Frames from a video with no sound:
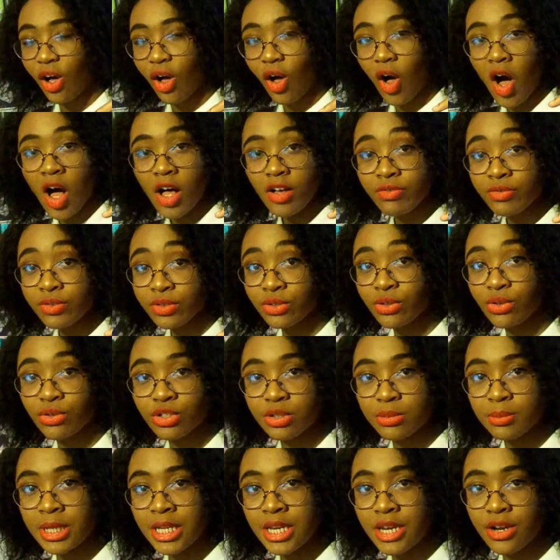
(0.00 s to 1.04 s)
all for
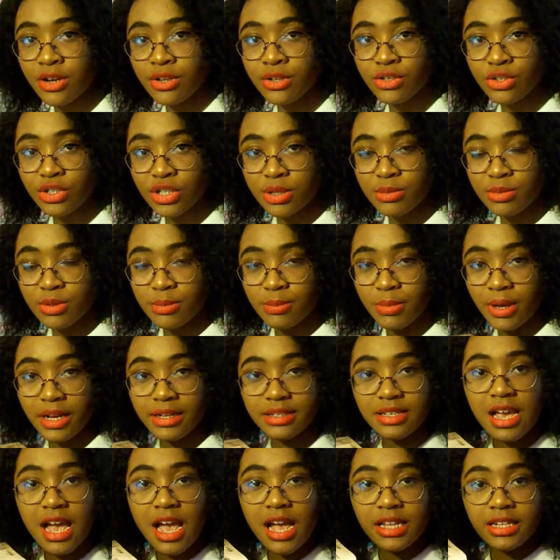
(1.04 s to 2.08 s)
social media in the description
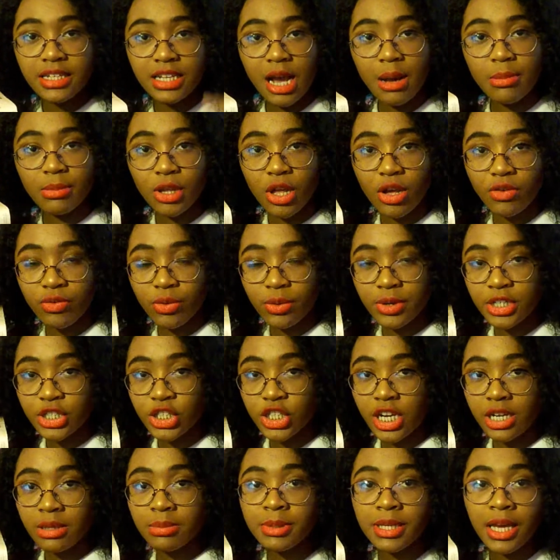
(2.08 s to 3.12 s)
box down below if you want to
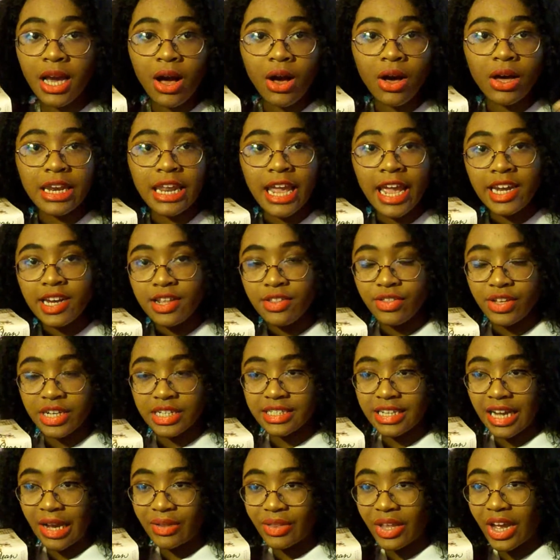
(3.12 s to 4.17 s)
check me out on anything
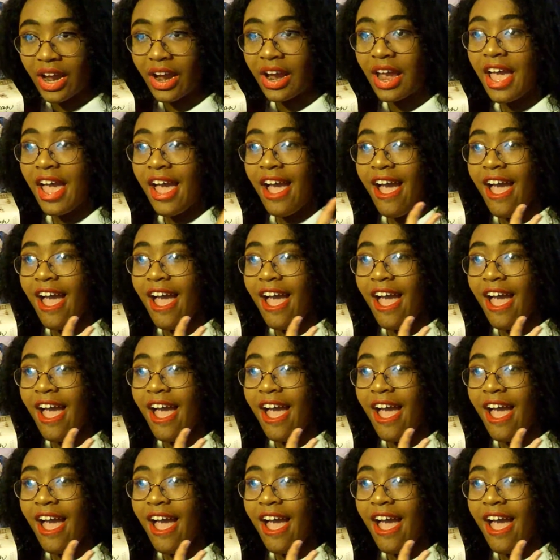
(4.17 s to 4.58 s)
down there.